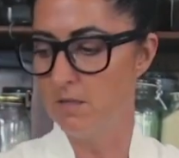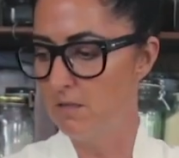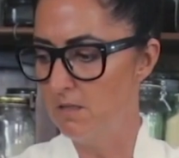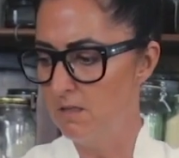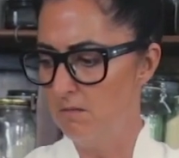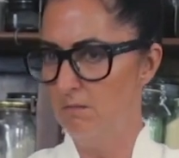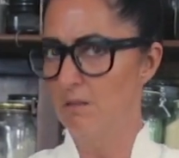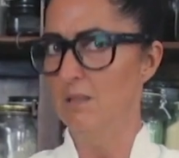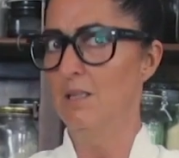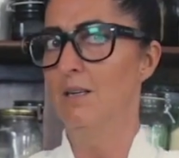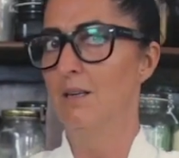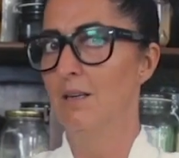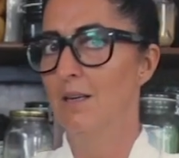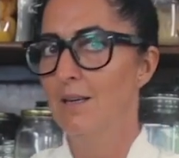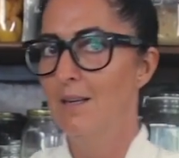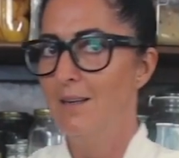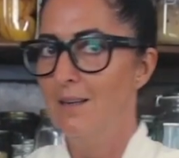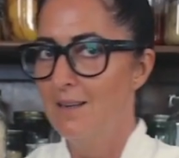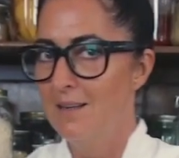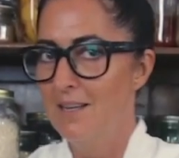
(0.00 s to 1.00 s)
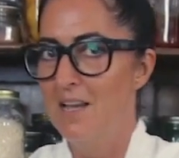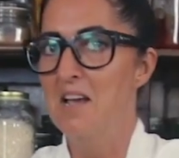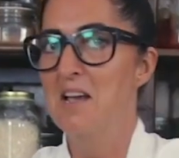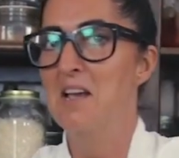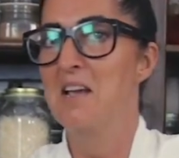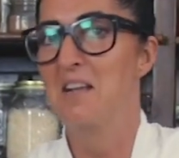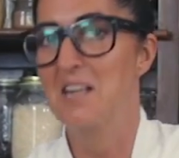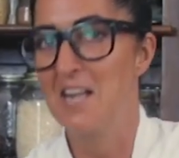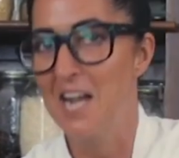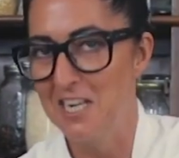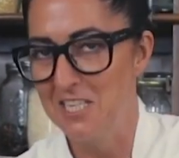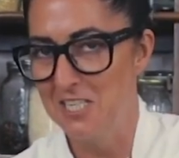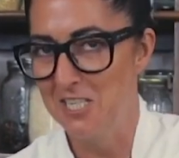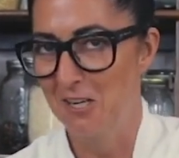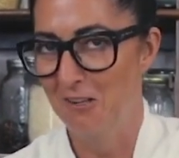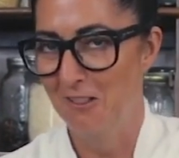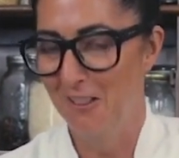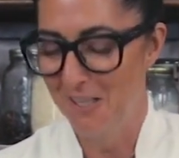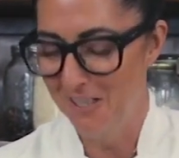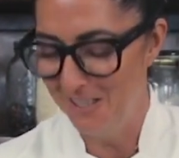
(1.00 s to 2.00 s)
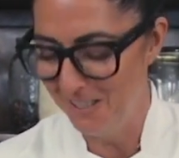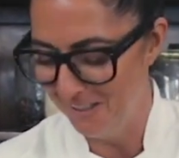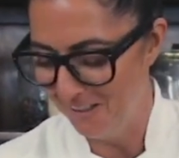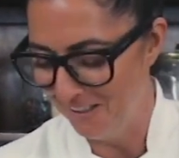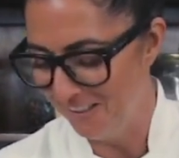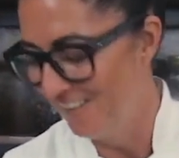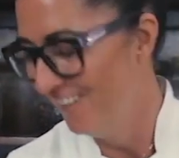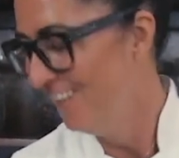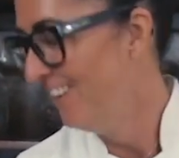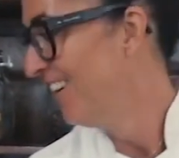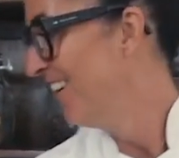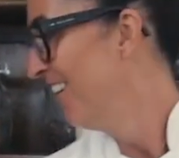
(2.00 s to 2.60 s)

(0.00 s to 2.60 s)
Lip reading: So this really gets you thinking